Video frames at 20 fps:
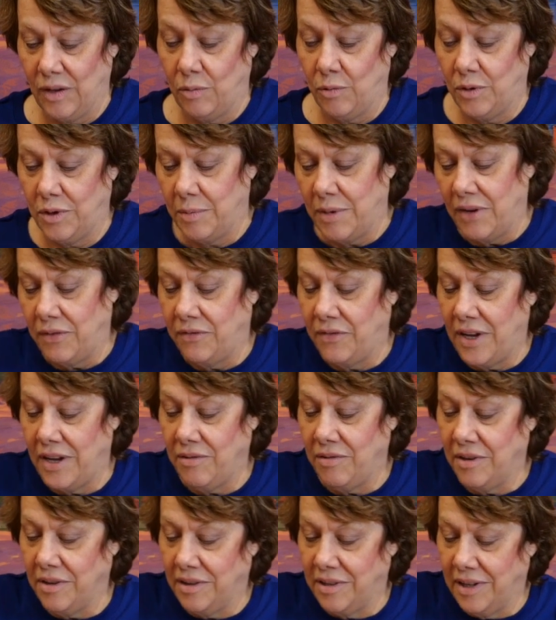One of my
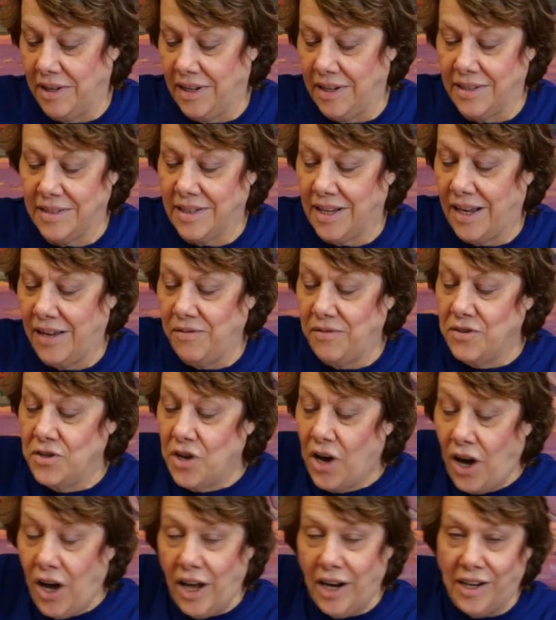favorite things. I've
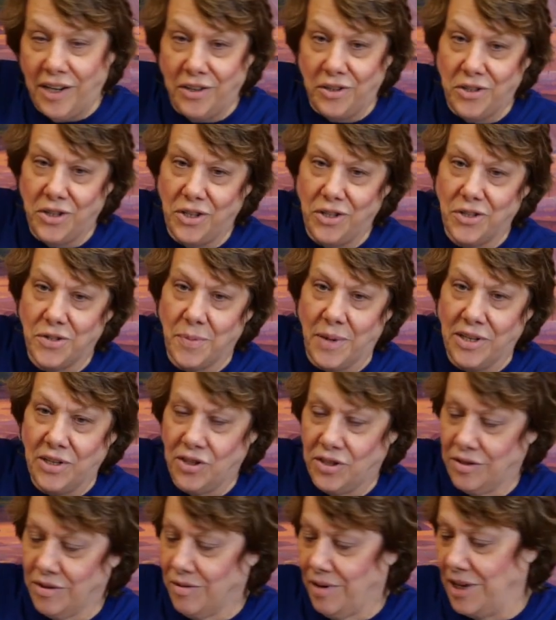not introduced my
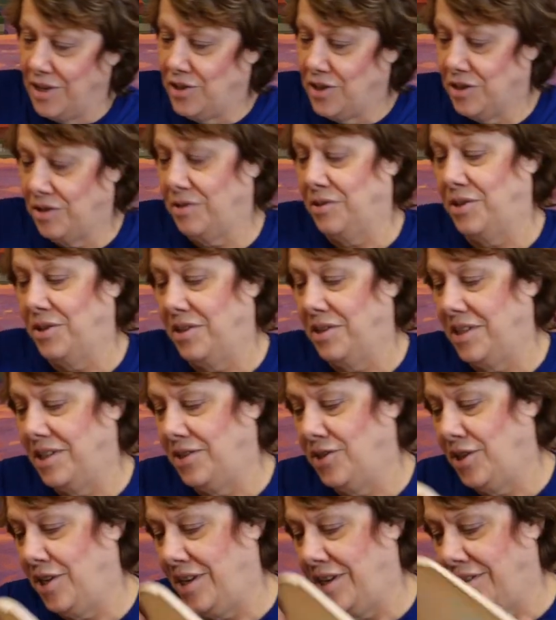grandchildren to
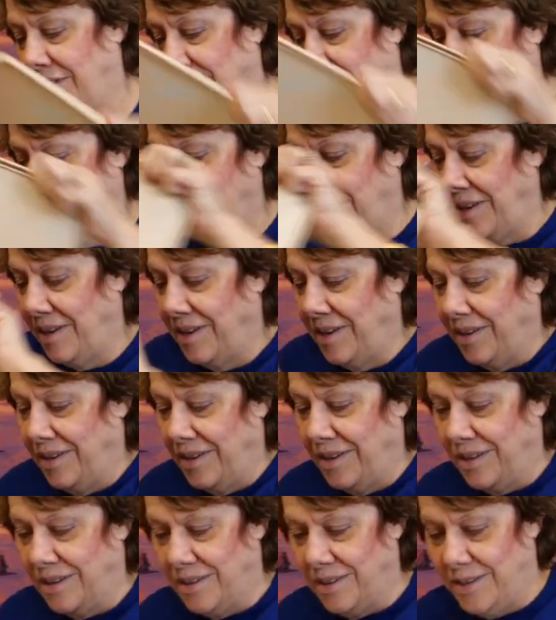this yet
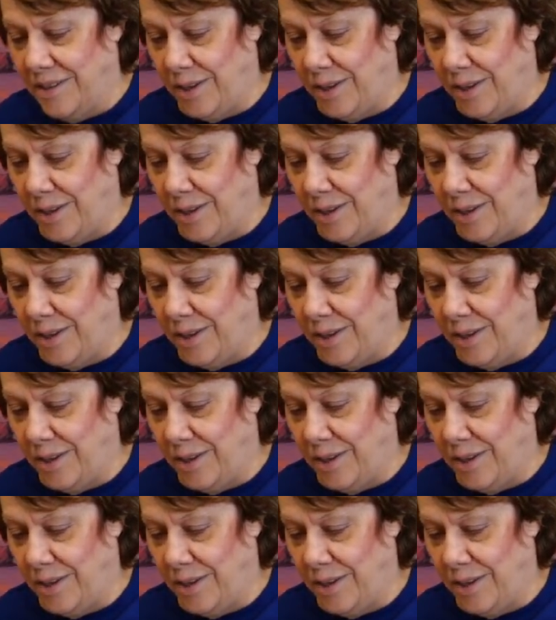because